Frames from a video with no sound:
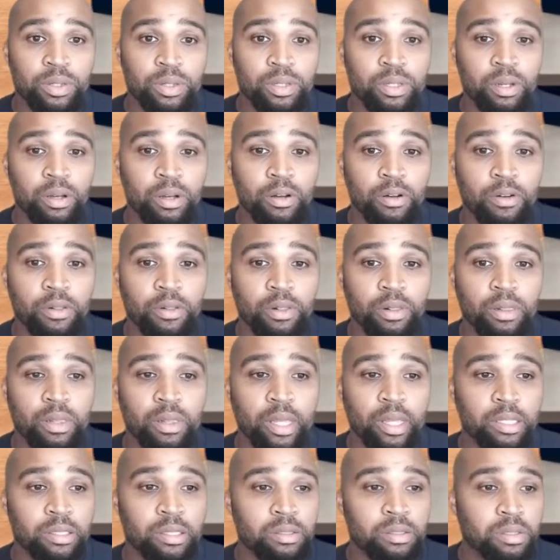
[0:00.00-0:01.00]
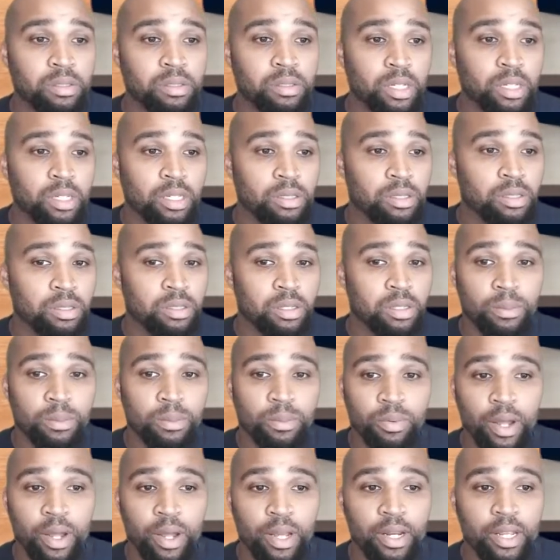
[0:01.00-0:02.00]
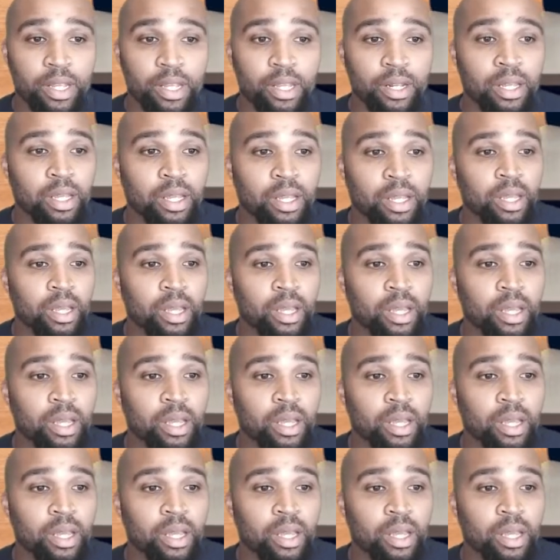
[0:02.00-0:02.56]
So let's just jump right in.